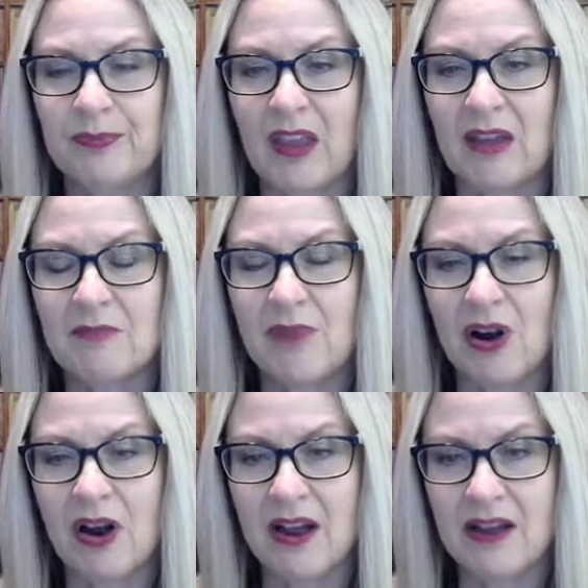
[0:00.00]

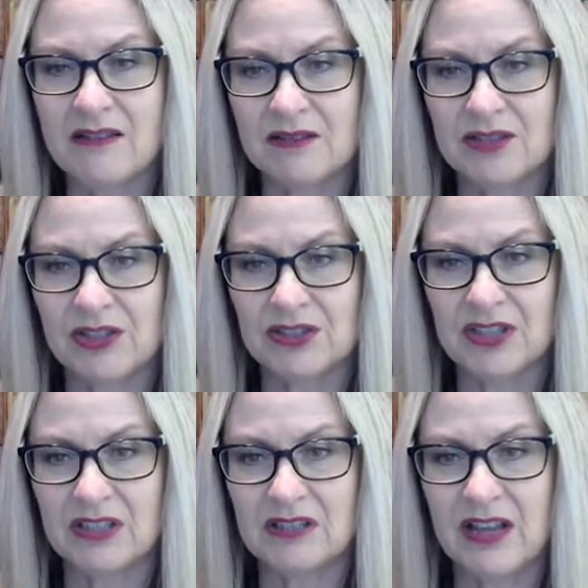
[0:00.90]
by the judge
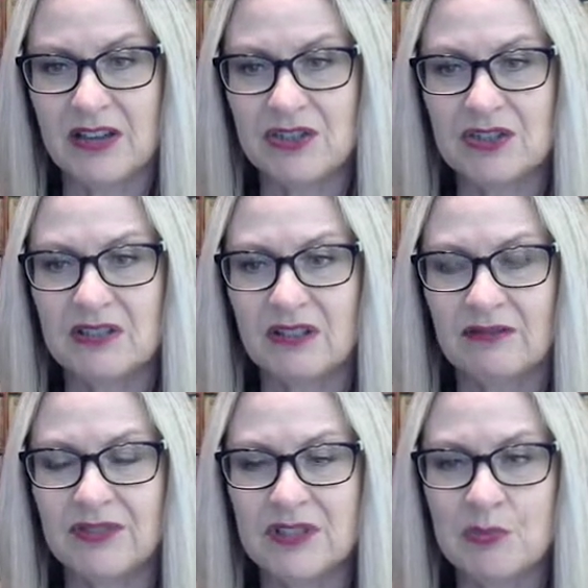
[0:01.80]
in Edgington
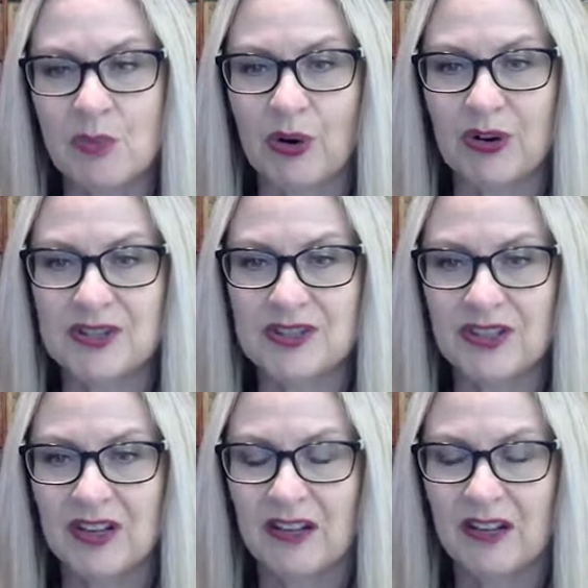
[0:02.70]
and Fitzmaurice
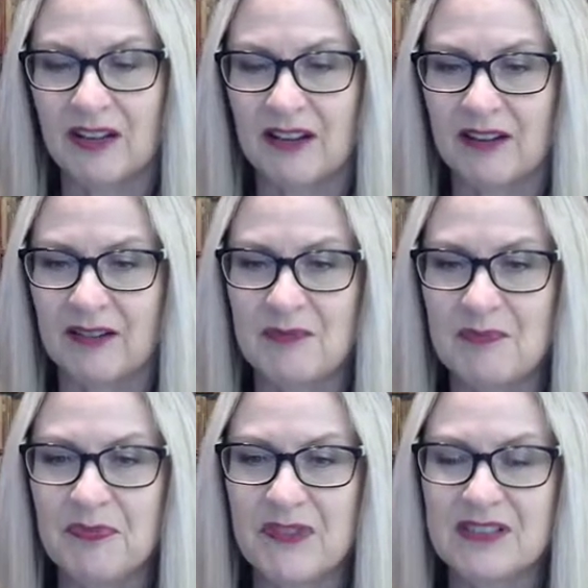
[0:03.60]

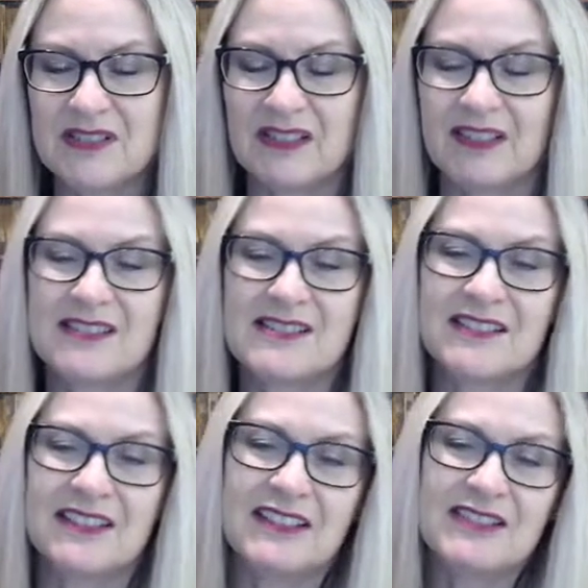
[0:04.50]
that says
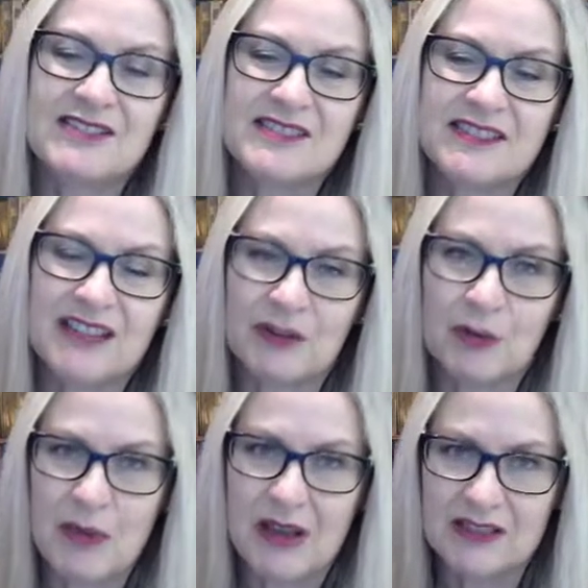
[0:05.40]
the state of a
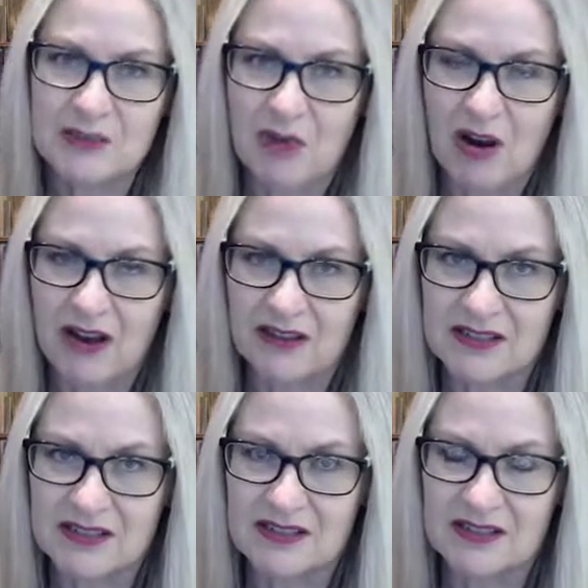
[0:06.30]
man's mind
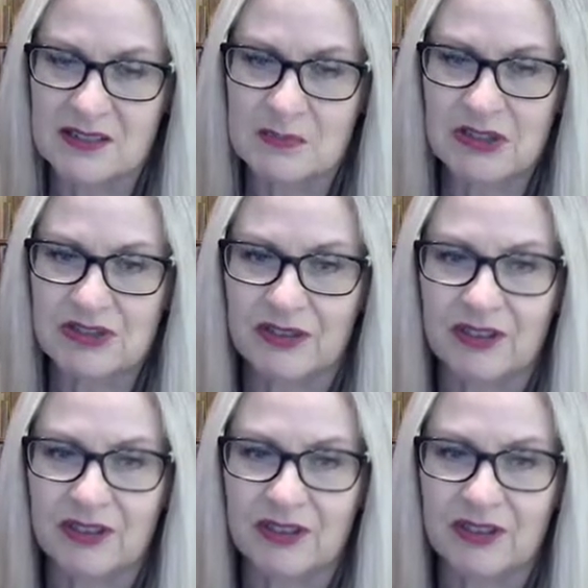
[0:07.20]
is as much of a